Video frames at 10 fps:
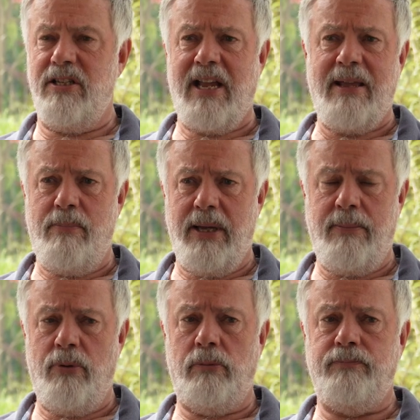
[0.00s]
the same
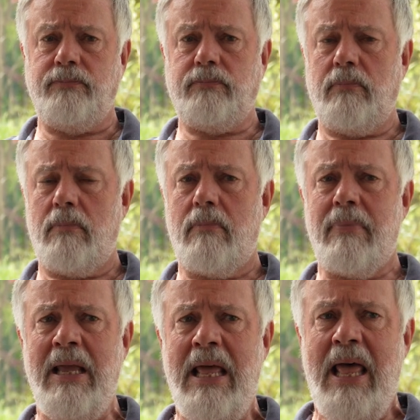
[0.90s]
people
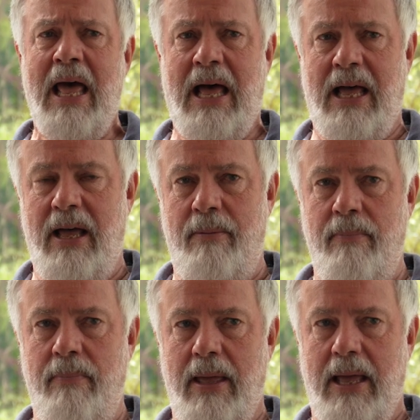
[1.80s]

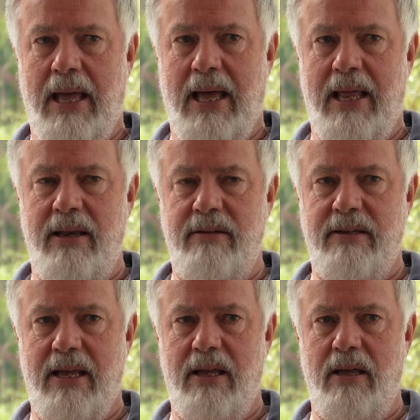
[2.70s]
and